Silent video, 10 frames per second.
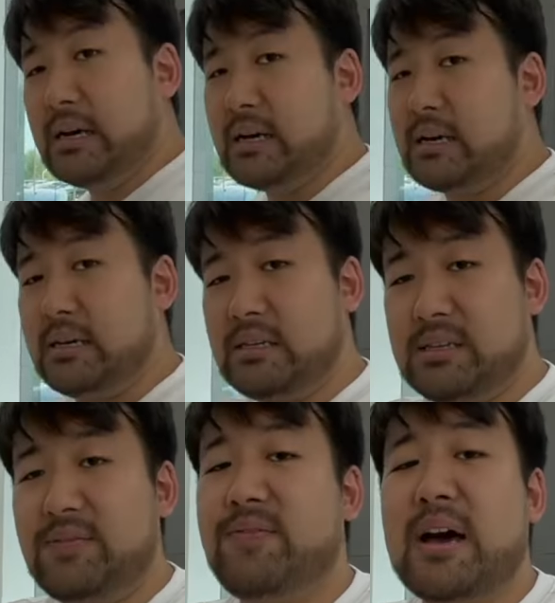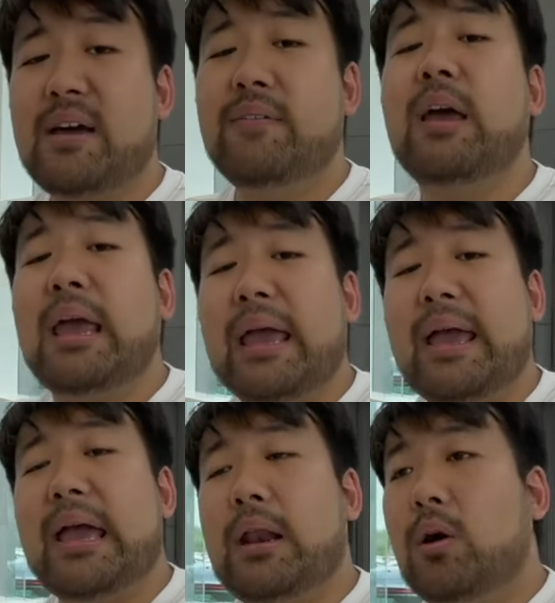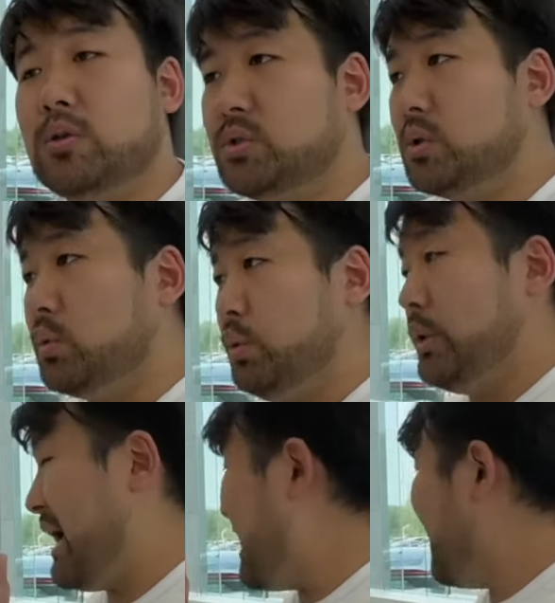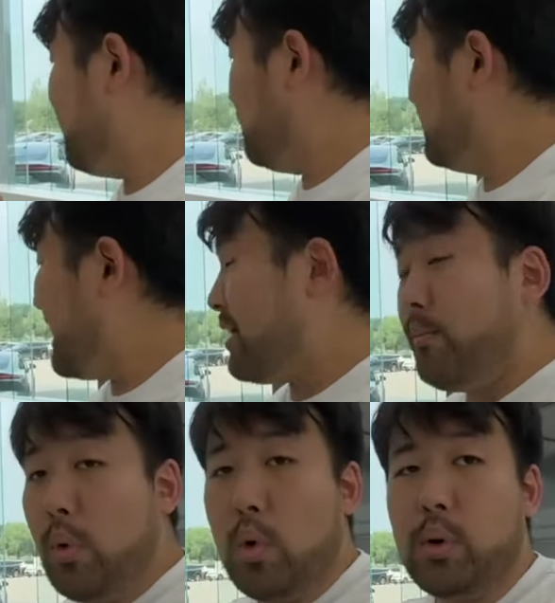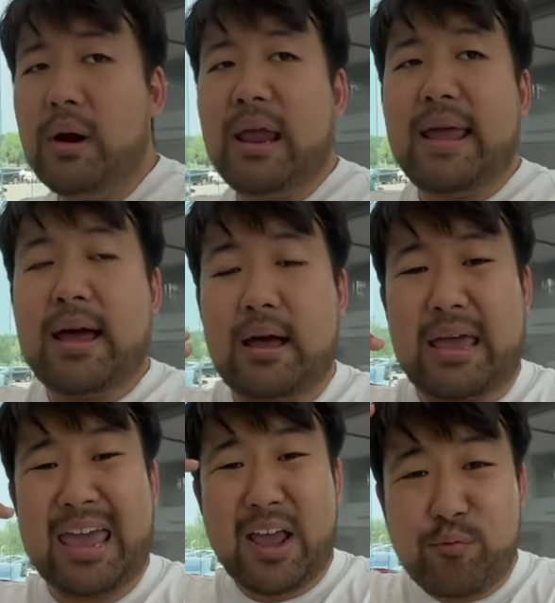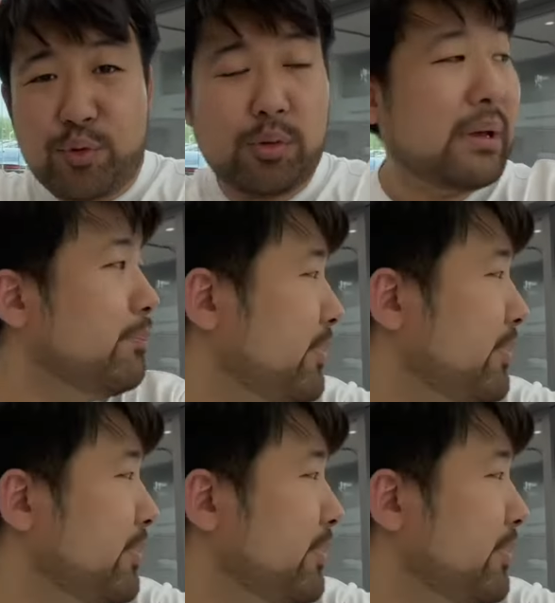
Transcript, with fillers: Xpeng P7, and that was also very desirable. People really liked the design